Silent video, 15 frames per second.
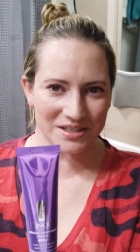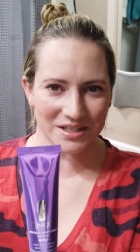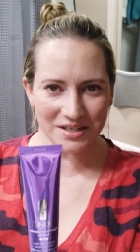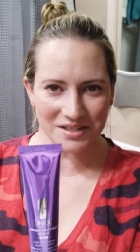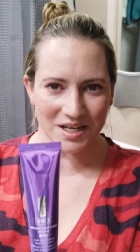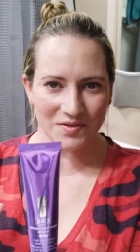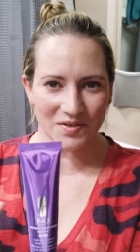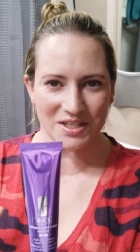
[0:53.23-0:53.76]
It
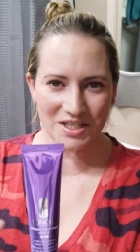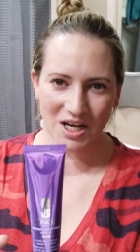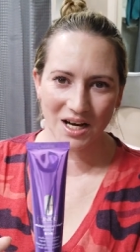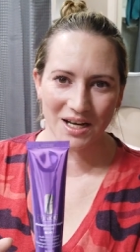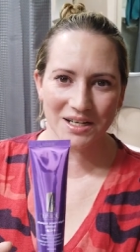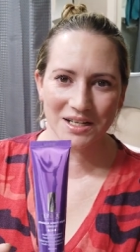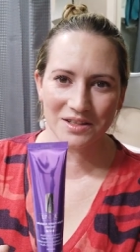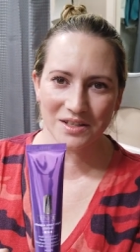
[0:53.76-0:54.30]
does have a
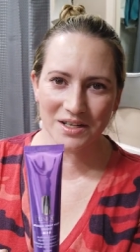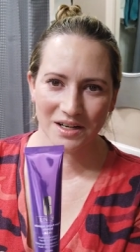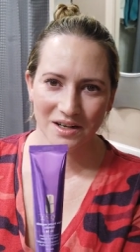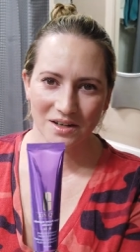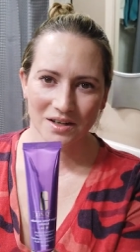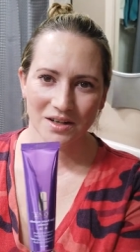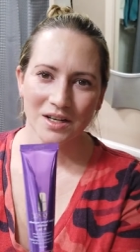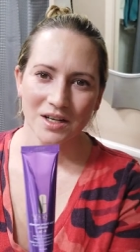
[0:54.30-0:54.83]
ton in
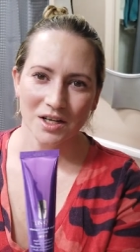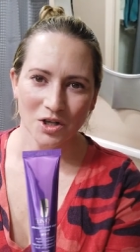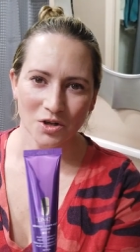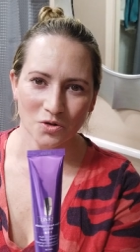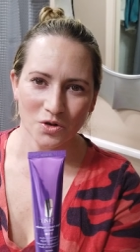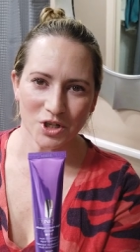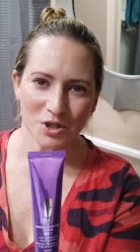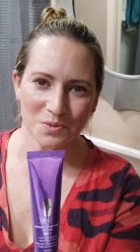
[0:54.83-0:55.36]
there
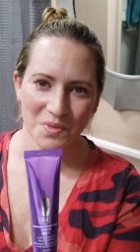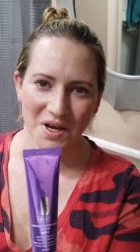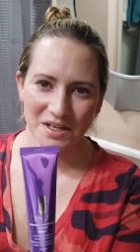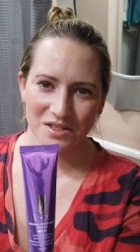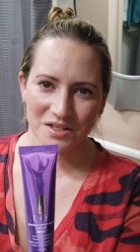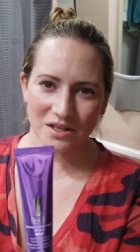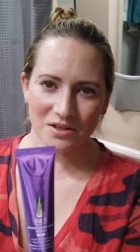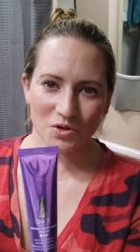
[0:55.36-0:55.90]
which
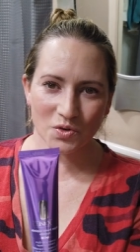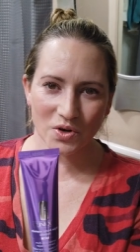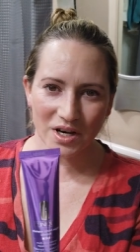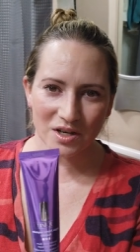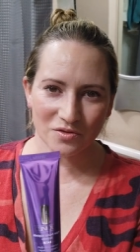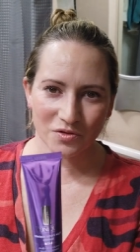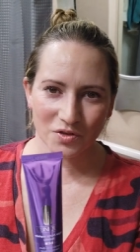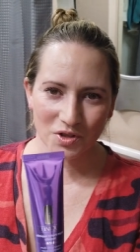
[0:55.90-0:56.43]
makes it
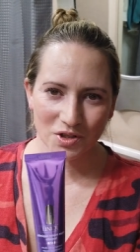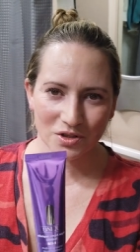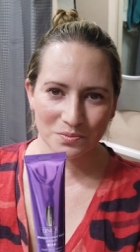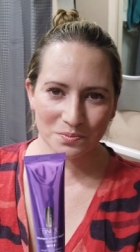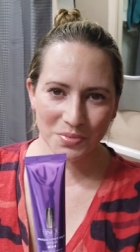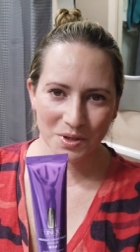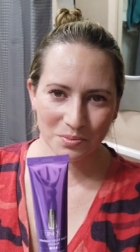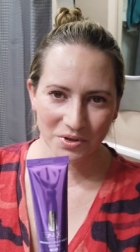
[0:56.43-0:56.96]
great
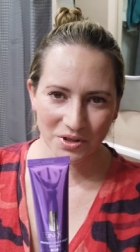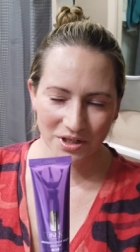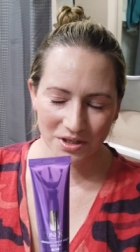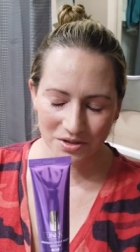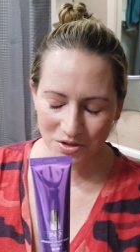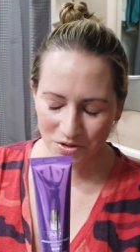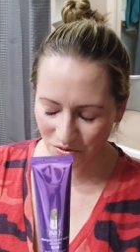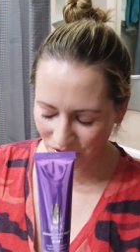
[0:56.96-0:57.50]
for people that
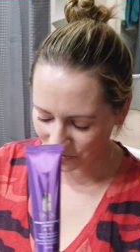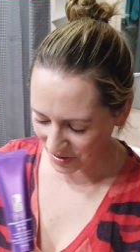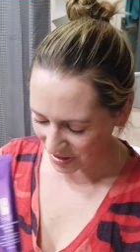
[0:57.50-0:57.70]
are new to